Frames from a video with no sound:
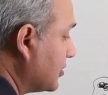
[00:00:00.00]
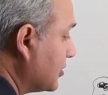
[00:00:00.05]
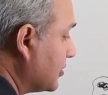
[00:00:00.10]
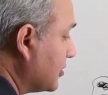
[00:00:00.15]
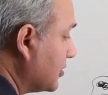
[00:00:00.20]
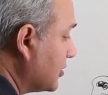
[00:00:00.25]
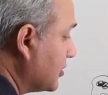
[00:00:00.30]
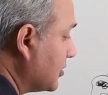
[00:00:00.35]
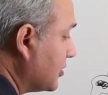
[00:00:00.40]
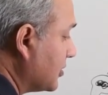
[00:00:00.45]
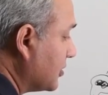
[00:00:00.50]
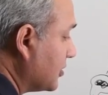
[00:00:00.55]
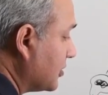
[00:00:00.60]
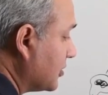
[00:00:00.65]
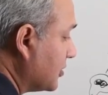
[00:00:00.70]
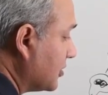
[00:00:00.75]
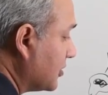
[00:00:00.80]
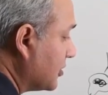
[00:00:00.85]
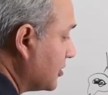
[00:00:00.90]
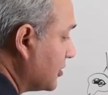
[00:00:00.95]

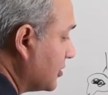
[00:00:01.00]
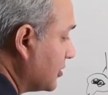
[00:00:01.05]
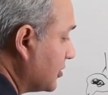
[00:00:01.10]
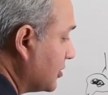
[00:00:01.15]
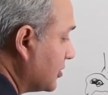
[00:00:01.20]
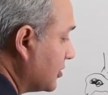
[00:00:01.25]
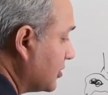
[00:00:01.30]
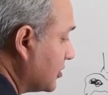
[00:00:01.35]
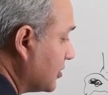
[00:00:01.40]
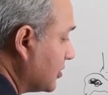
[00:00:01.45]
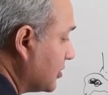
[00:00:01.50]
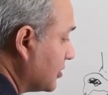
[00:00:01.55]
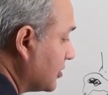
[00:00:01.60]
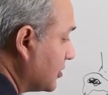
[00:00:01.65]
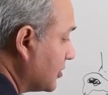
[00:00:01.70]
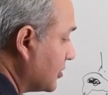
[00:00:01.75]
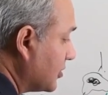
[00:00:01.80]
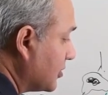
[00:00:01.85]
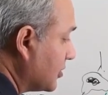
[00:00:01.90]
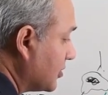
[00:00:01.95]

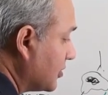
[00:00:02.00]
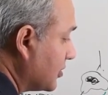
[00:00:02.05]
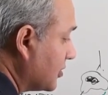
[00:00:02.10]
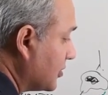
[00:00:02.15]
[no speech]